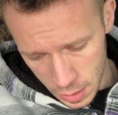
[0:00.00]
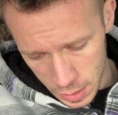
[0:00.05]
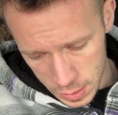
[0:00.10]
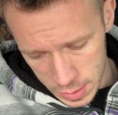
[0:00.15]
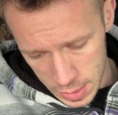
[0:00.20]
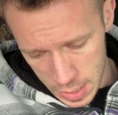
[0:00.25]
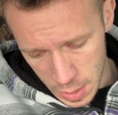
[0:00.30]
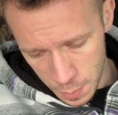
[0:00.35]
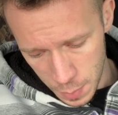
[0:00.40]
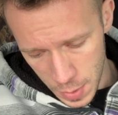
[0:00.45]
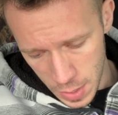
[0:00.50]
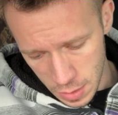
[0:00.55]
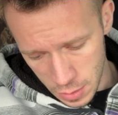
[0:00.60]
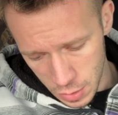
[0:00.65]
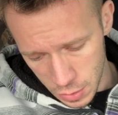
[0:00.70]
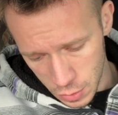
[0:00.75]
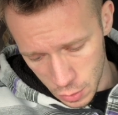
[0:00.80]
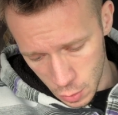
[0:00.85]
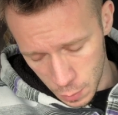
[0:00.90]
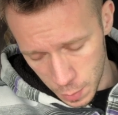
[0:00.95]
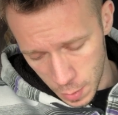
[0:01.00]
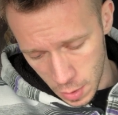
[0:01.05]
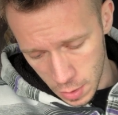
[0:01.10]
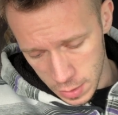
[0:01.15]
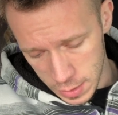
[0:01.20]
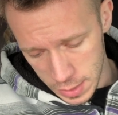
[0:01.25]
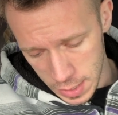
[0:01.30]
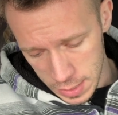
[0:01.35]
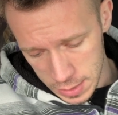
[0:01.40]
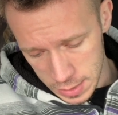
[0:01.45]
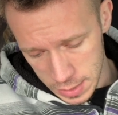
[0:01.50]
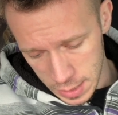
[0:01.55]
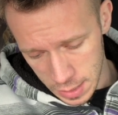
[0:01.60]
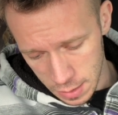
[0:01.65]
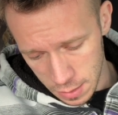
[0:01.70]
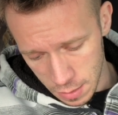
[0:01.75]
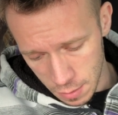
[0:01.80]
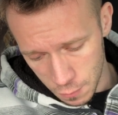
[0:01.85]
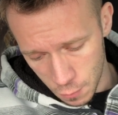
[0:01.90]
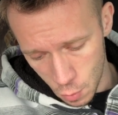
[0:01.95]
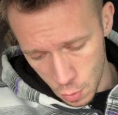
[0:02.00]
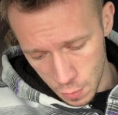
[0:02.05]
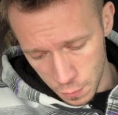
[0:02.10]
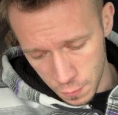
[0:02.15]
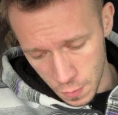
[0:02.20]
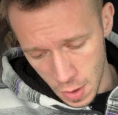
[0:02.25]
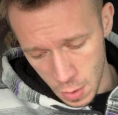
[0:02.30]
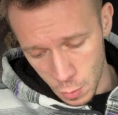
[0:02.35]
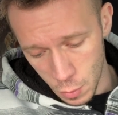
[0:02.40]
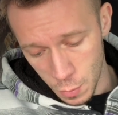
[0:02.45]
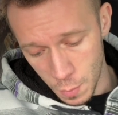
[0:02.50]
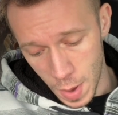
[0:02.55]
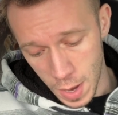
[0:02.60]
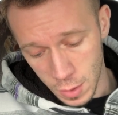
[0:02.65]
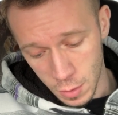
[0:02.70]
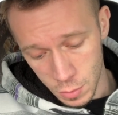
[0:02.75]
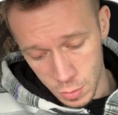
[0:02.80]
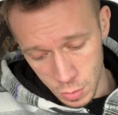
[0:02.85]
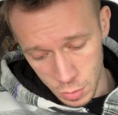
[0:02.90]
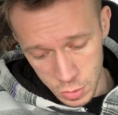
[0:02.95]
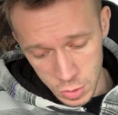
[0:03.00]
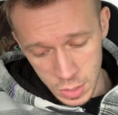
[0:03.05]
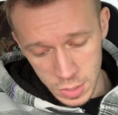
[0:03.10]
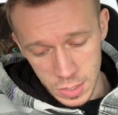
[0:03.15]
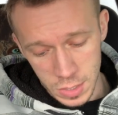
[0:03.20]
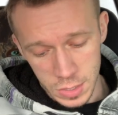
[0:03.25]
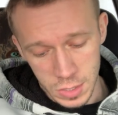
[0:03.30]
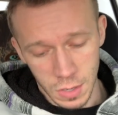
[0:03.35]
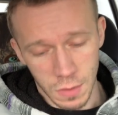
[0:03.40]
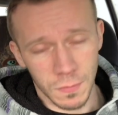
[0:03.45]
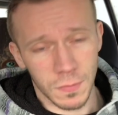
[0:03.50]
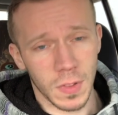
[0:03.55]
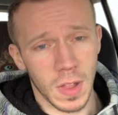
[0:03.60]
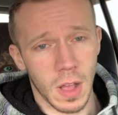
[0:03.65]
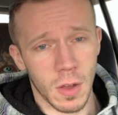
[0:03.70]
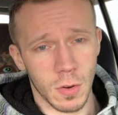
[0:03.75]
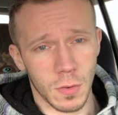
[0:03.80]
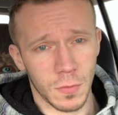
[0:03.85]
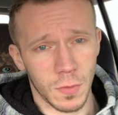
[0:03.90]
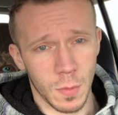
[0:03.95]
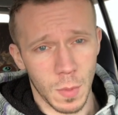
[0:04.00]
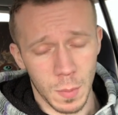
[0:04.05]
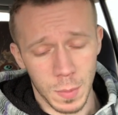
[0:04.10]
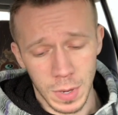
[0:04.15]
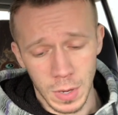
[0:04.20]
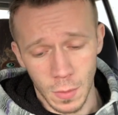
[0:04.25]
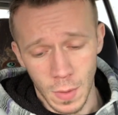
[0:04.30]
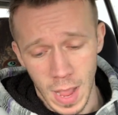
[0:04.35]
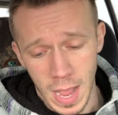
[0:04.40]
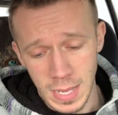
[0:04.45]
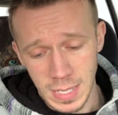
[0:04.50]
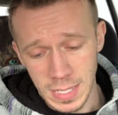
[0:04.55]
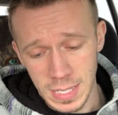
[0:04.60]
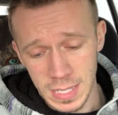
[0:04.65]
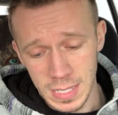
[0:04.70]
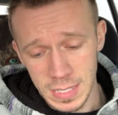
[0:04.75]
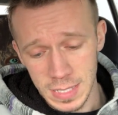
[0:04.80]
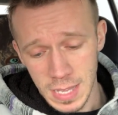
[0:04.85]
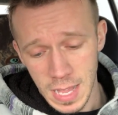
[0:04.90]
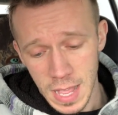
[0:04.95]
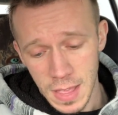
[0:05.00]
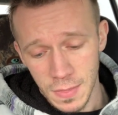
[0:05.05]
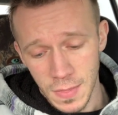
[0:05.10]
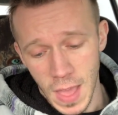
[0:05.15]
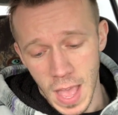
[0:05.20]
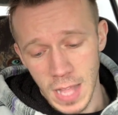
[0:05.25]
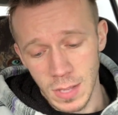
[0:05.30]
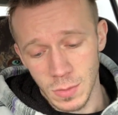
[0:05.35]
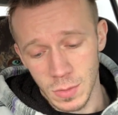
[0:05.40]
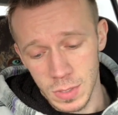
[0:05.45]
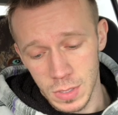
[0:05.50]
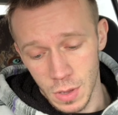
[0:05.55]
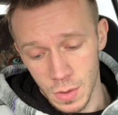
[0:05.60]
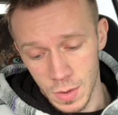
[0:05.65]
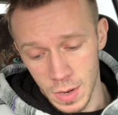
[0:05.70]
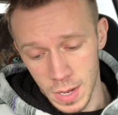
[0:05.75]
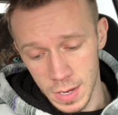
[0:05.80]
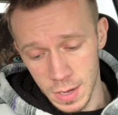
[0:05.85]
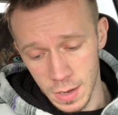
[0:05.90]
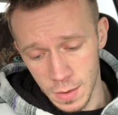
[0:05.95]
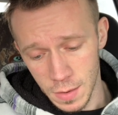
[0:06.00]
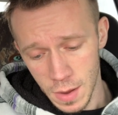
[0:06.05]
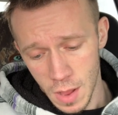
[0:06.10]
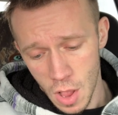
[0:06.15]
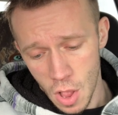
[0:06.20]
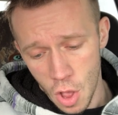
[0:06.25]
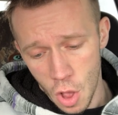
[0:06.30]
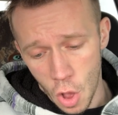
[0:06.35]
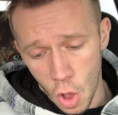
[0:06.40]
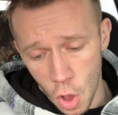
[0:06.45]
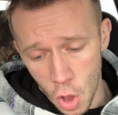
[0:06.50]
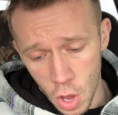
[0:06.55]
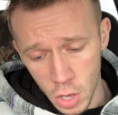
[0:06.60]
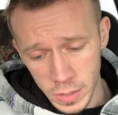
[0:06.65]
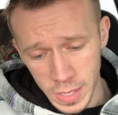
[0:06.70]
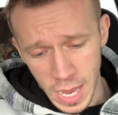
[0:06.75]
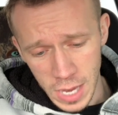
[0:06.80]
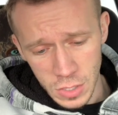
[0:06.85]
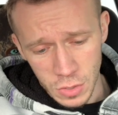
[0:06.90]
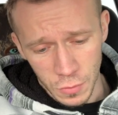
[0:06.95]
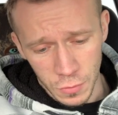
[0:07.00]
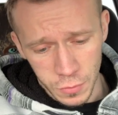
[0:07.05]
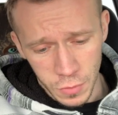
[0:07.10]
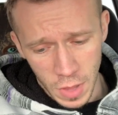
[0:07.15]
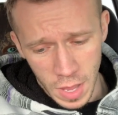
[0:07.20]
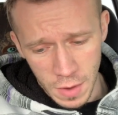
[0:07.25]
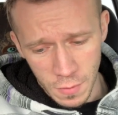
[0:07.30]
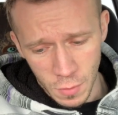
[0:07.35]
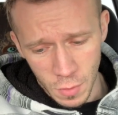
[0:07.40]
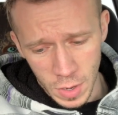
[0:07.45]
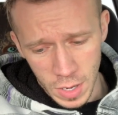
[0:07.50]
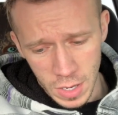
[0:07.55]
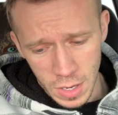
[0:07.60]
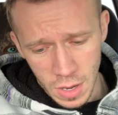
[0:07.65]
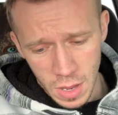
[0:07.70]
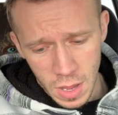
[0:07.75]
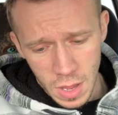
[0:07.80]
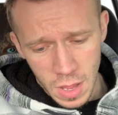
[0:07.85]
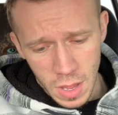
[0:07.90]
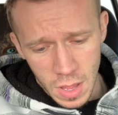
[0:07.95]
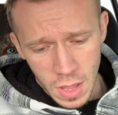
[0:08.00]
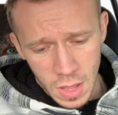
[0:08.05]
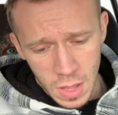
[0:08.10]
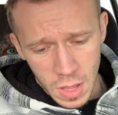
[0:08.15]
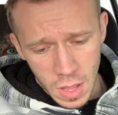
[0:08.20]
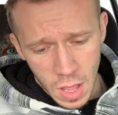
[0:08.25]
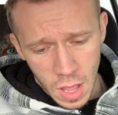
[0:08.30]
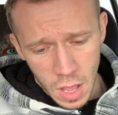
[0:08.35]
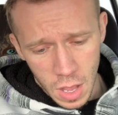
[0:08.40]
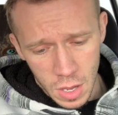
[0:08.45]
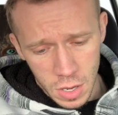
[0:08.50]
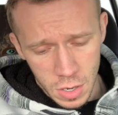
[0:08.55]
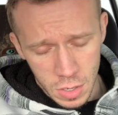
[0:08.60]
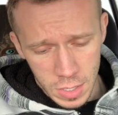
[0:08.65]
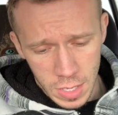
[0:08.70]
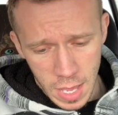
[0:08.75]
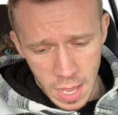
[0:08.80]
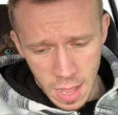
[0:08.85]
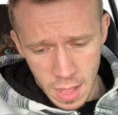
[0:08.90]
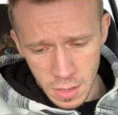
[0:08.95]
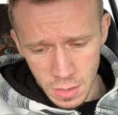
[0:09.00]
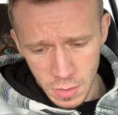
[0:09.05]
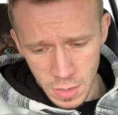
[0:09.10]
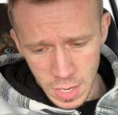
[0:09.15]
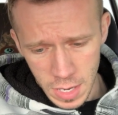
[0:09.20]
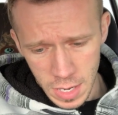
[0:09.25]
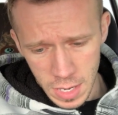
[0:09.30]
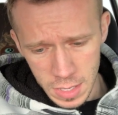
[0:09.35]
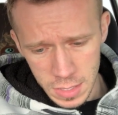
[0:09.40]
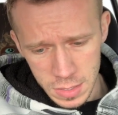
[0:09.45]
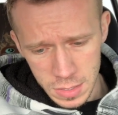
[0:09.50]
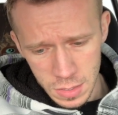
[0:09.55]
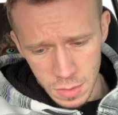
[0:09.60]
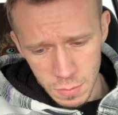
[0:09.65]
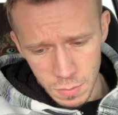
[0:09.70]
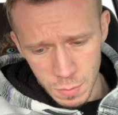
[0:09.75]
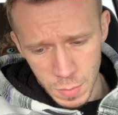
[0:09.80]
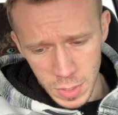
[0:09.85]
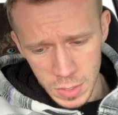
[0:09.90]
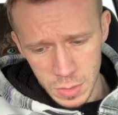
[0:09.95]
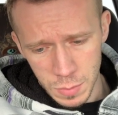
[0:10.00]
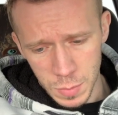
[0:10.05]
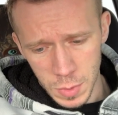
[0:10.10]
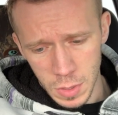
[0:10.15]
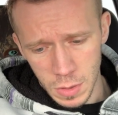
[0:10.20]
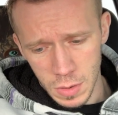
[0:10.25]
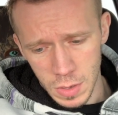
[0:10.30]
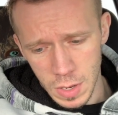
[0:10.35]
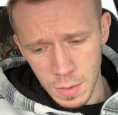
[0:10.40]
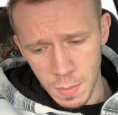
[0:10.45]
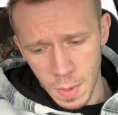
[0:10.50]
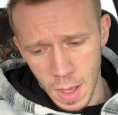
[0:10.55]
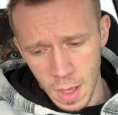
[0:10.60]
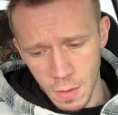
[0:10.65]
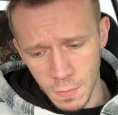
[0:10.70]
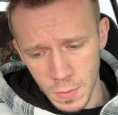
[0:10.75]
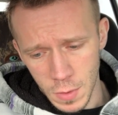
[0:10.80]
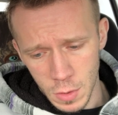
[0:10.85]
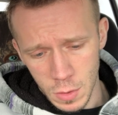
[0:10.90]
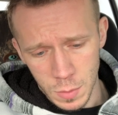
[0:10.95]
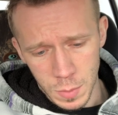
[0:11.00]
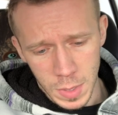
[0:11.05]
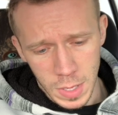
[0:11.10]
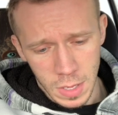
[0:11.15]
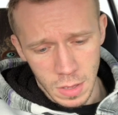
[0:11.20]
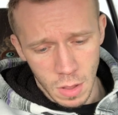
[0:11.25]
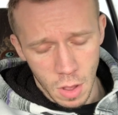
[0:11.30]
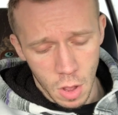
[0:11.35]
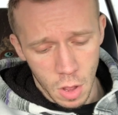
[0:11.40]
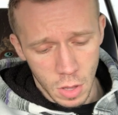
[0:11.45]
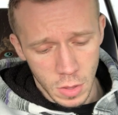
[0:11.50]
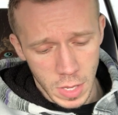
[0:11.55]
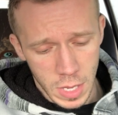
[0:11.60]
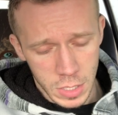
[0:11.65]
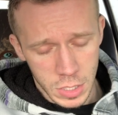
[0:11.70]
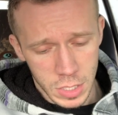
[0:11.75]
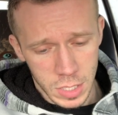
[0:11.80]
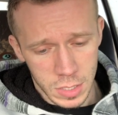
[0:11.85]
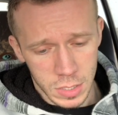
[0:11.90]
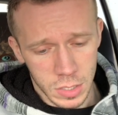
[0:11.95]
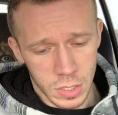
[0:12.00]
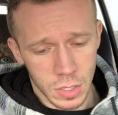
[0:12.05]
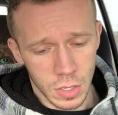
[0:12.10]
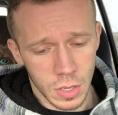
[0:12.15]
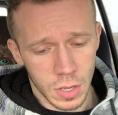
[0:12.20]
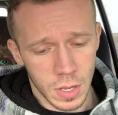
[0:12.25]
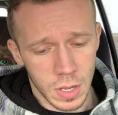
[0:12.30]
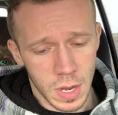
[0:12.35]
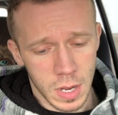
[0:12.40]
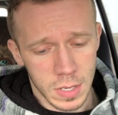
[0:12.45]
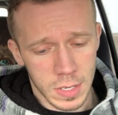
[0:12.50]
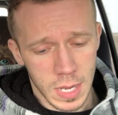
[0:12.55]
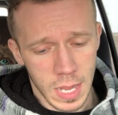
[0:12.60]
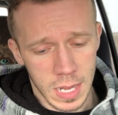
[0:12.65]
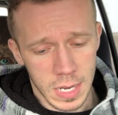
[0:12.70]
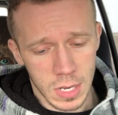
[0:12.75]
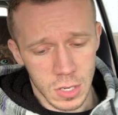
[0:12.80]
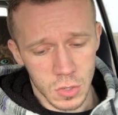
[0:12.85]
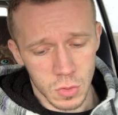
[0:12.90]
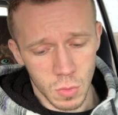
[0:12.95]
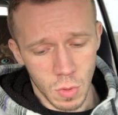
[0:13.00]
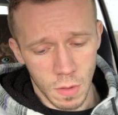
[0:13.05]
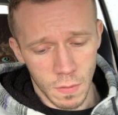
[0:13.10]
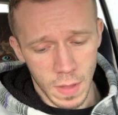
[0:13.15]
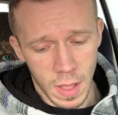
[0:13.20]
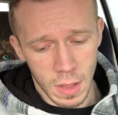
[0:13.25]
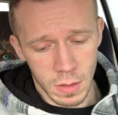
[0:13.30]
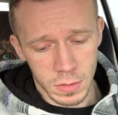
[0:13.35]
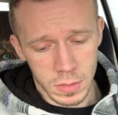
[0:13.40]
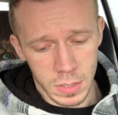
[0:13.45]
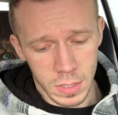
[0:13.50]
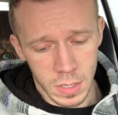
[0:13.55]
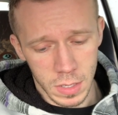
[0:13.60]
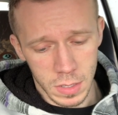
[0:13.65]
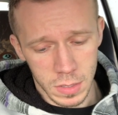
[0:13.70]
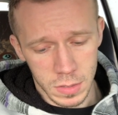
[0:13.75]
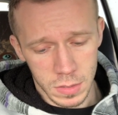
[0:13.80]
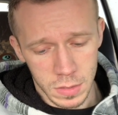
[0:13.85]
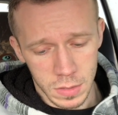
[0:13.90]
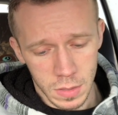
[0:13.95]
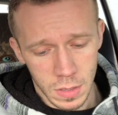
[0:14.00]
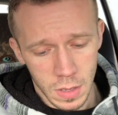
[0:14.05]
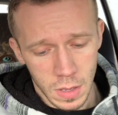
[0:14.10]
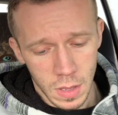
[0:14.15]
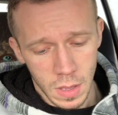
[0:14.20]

It's independently third-party testing, fortified with micronutrients and sunflowers from amino acids. That's what's going on here. All natural flavoring, 100 calories, mixability, bioavailability, all that shit's good. 10 to 12 ounces,